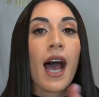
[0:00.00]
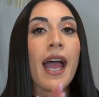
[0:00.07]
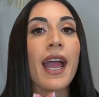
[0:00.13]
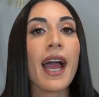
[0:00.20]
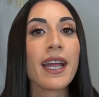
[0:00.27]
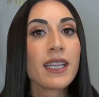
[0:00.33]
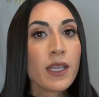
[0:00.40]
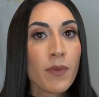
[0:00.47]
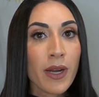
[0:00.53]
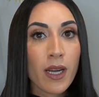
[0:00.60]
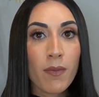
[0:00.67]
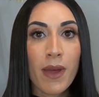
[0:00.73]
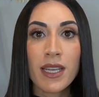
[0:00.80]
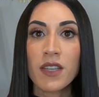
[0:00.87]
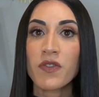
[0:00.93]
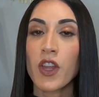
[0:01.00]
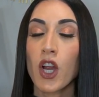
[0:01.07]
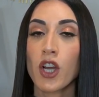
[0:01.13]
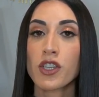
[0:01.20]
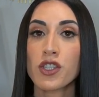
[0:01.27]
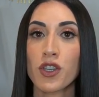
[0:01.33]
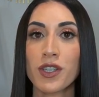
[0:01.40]
I highly recommend, if there
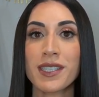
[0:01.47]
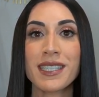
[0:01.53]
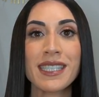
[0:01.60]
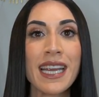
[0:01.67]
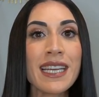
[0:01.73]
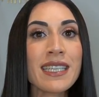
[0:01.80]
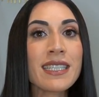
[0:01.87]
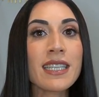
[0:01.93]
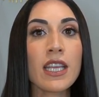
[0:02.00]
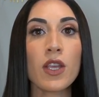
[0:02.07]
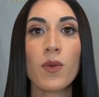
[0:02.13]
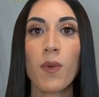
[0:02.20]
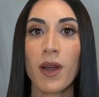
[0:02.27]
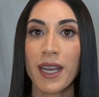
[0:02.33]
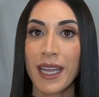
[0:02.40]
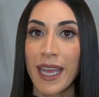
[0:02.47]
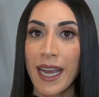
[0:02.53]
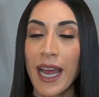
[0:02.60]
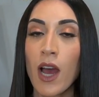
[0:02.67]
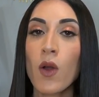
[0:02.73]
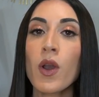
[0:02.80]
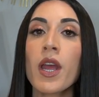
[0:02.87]
are certain stains that you want to get
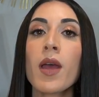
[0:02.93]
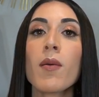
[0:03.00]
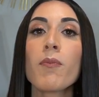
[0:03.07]
out,